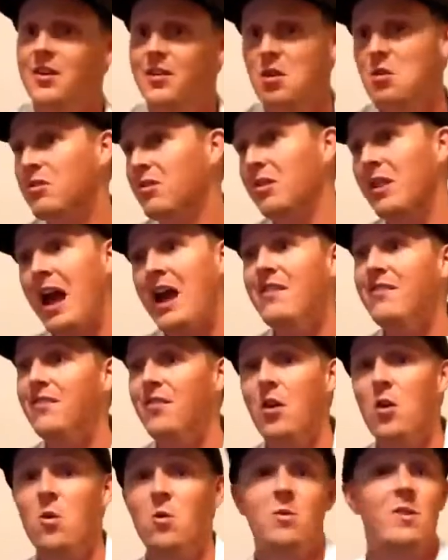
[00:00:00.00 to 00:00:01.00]
There's
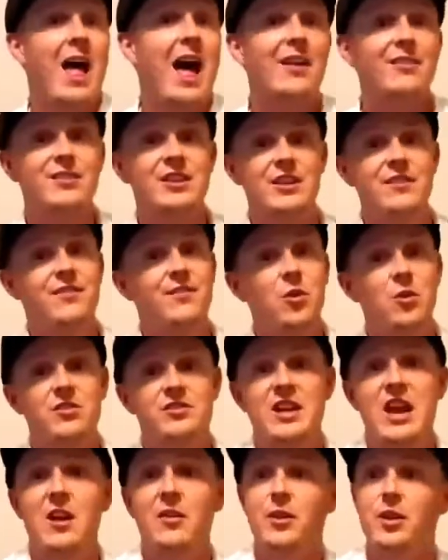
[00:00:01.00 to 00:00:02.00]
LIFO, last in,
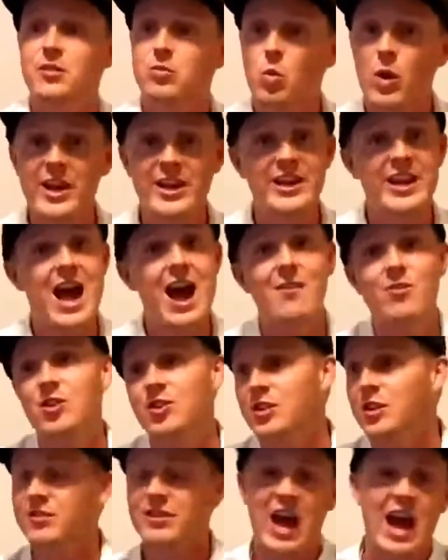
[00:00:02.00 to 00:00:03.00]
first out. There's weighted
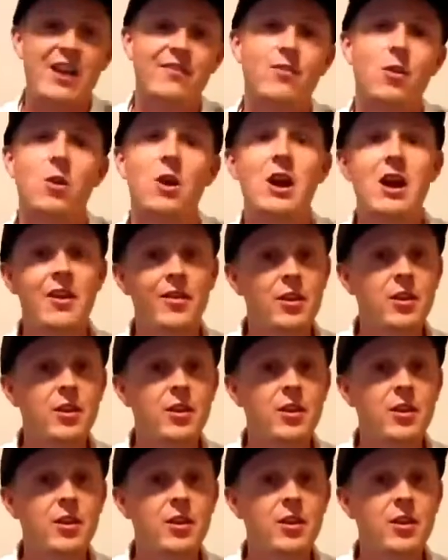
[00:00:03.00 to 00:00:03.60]
average, there's HIFO.